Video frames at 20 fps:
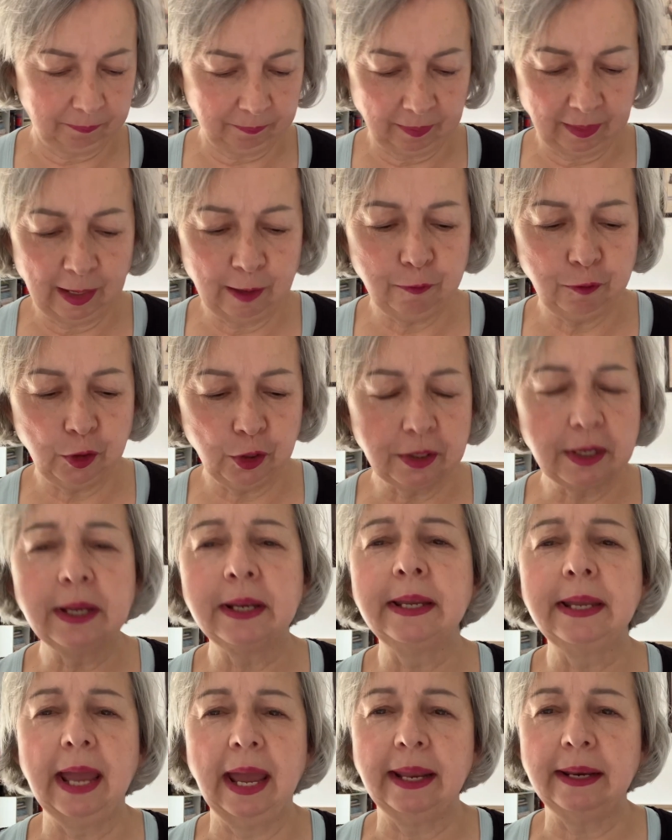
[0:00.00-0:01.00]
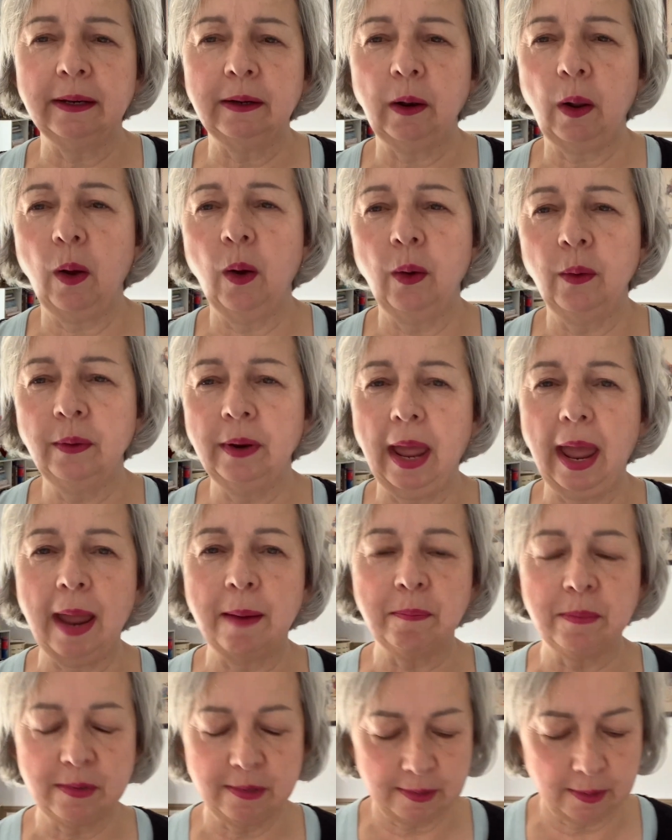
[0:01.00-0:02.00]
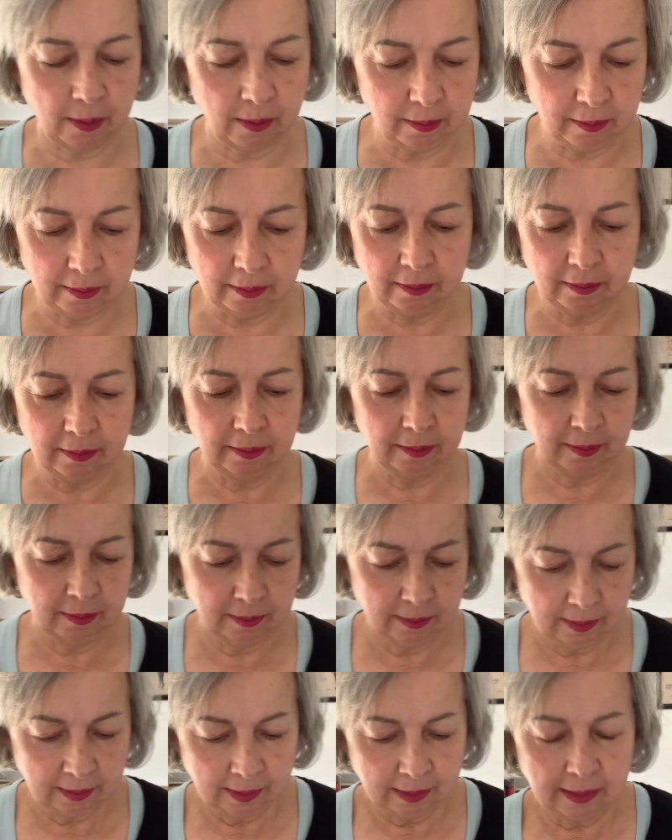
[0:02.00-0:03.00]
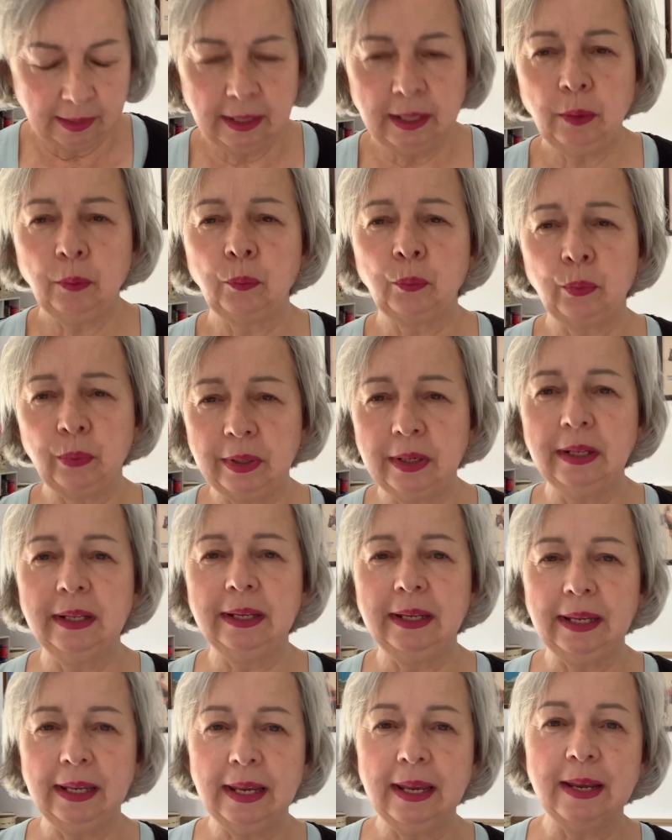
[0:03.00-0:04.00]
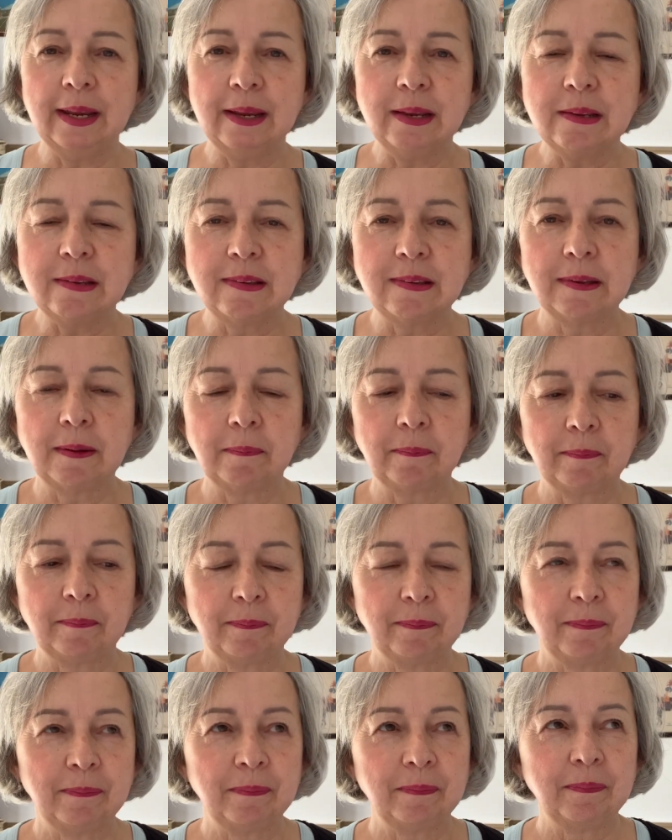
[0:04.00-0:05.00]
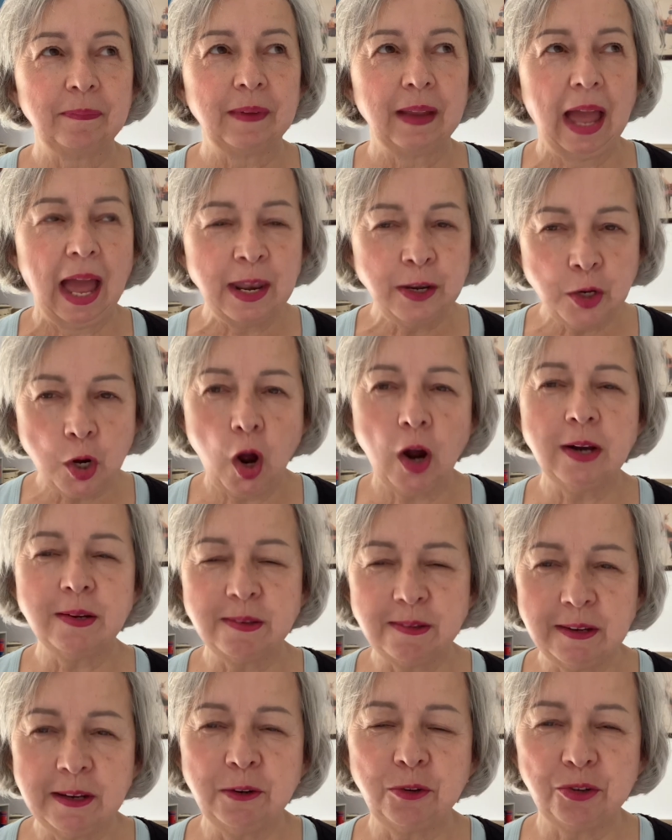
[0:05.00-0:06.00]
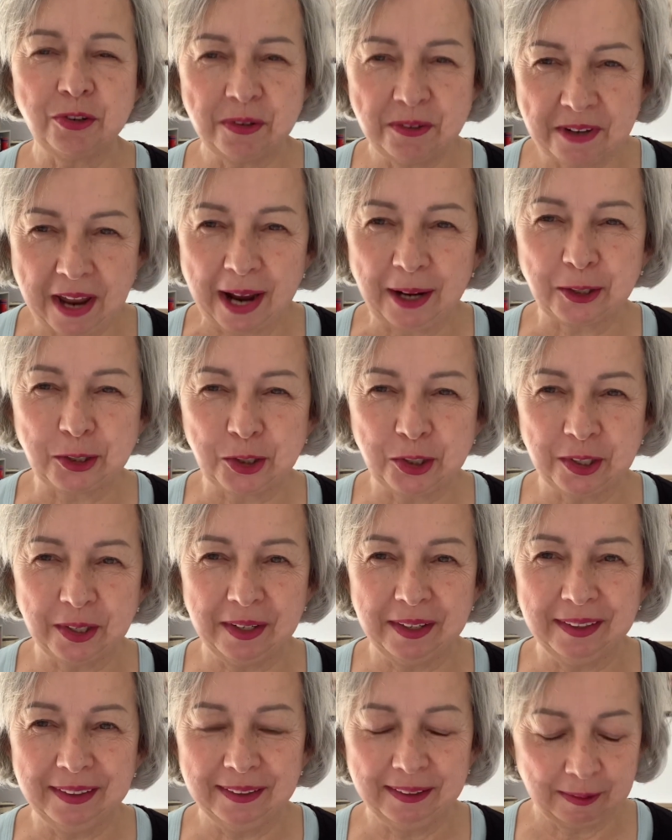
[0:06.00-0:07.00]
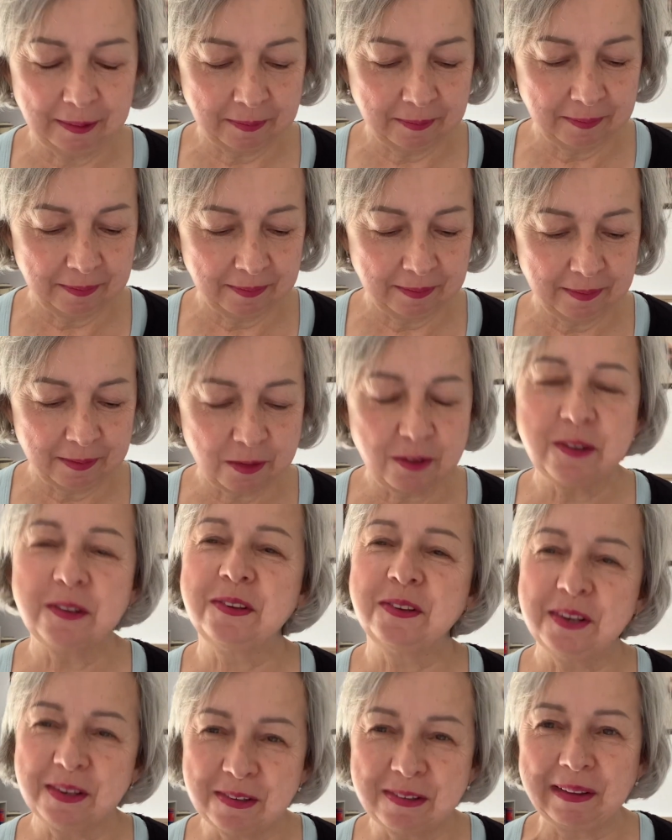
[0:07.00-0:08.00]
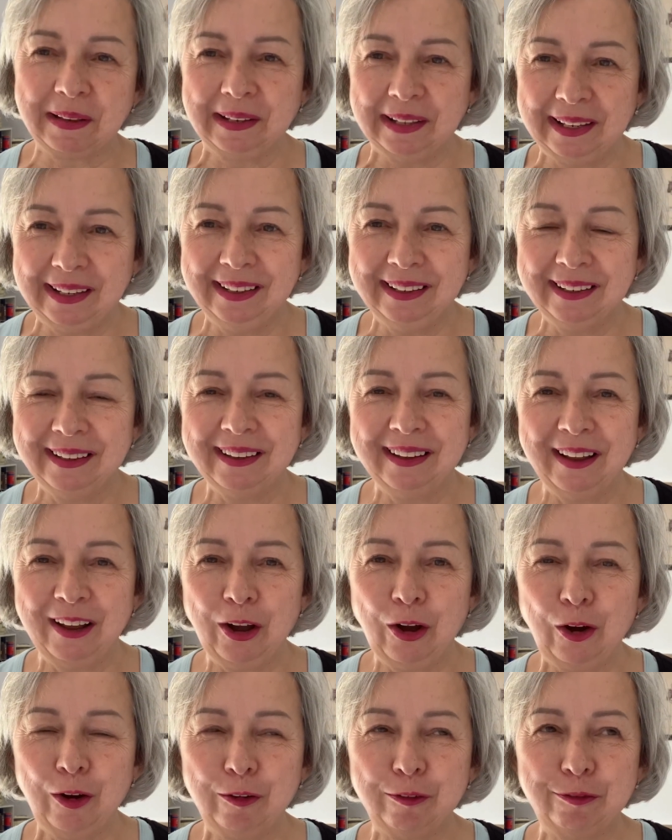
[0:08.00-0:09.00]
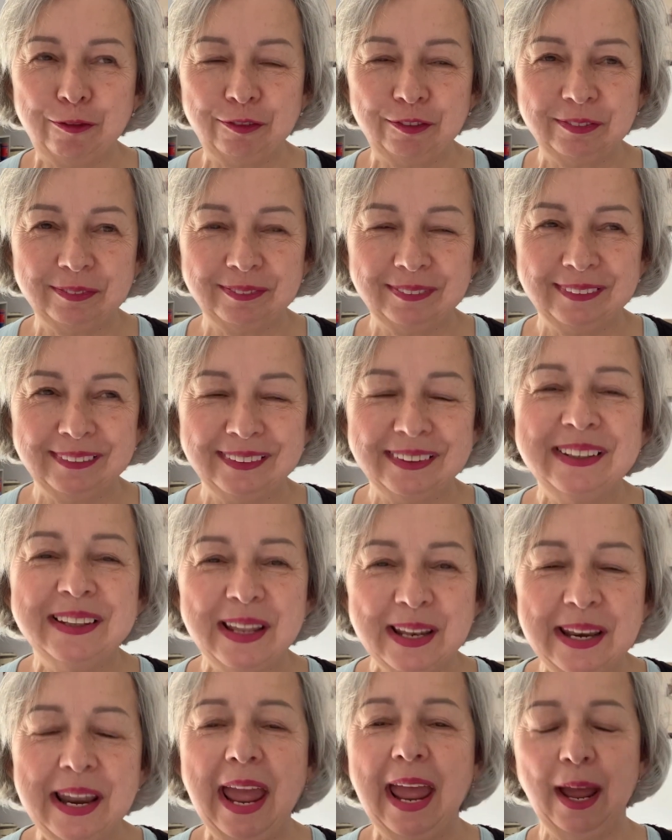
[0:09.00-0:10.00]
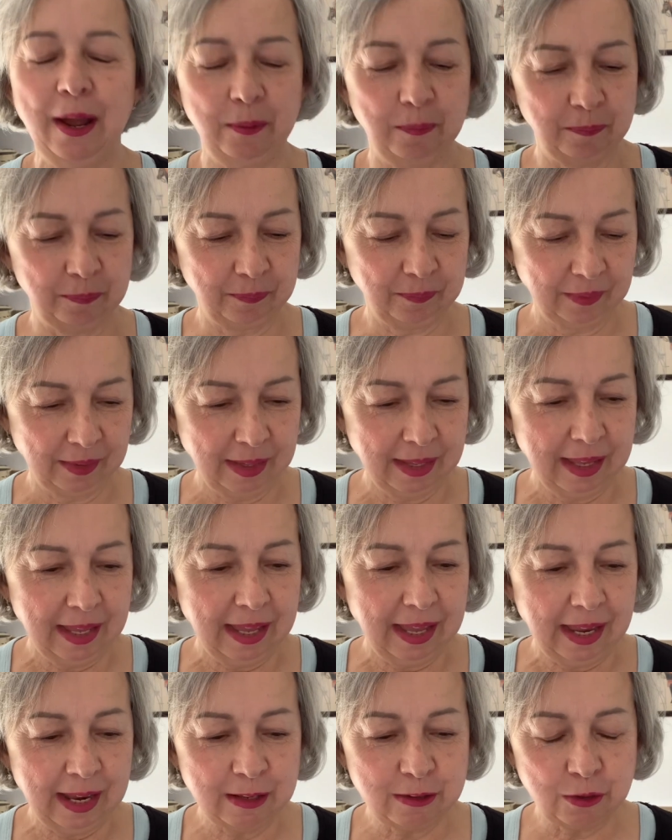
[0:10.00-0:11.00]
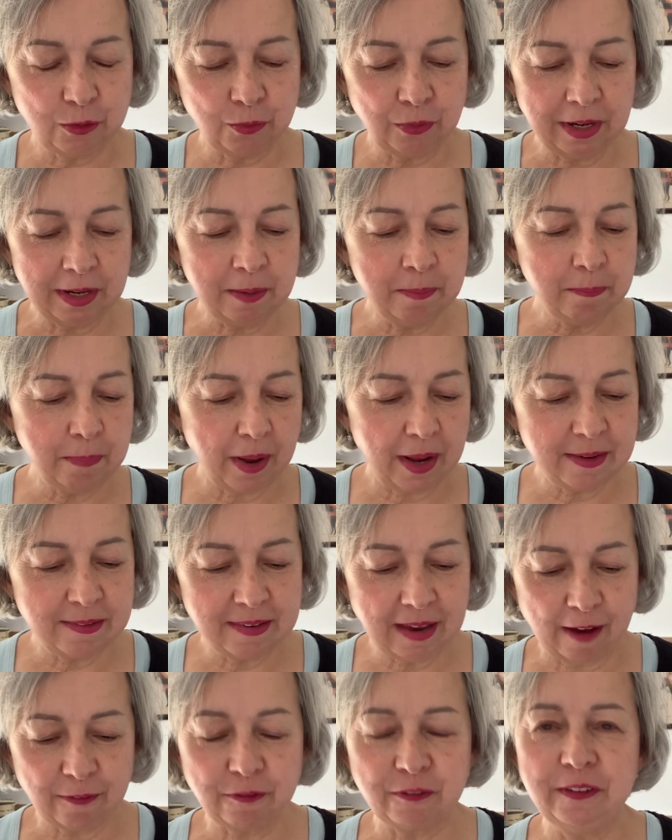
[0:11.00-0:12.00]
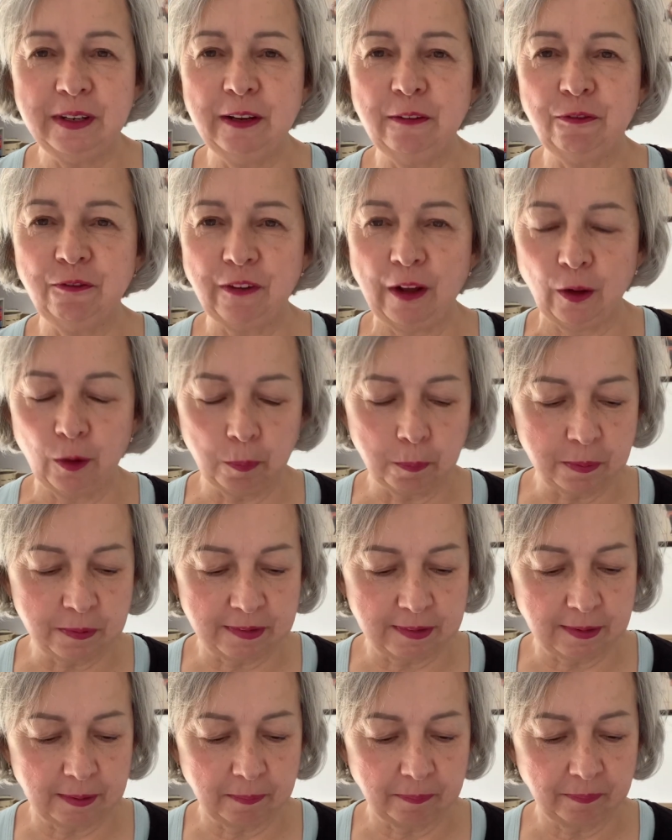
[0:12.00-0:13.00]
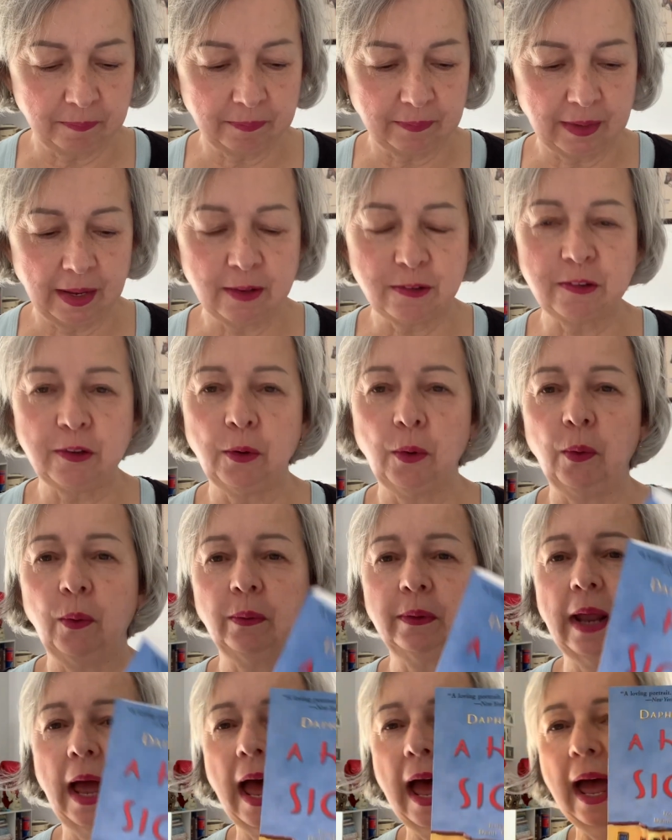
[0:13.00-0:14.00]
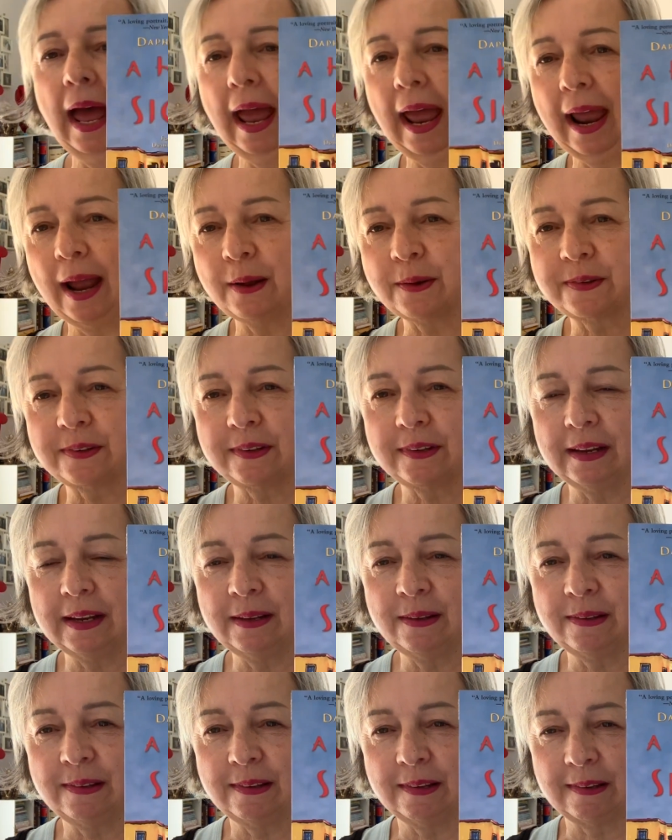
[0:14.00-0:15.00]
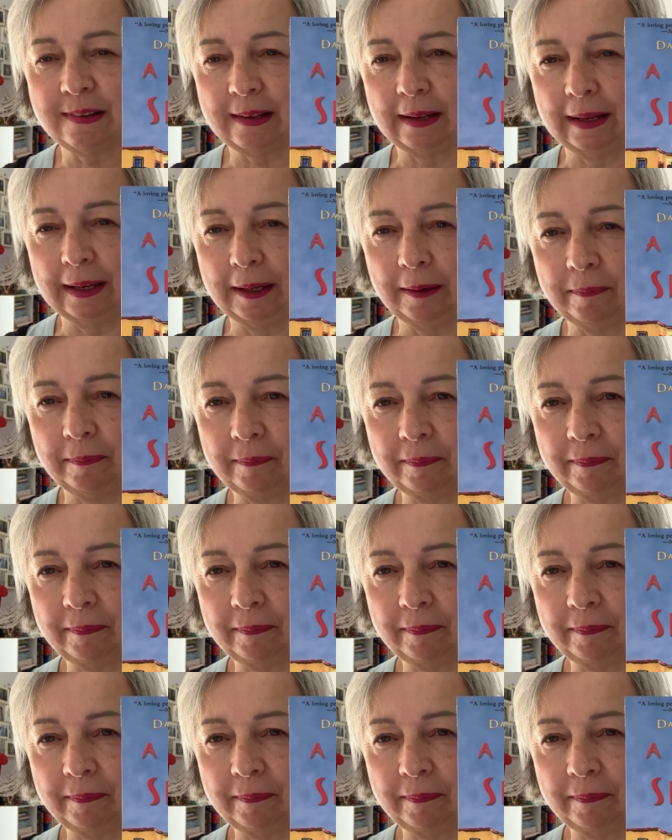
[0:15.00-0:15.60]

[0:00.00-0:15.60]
if you can get it on Amazon, it really is a nice introduction to Sicily of the now. It's written by Daphne Phelps. It's called A House in Sicily.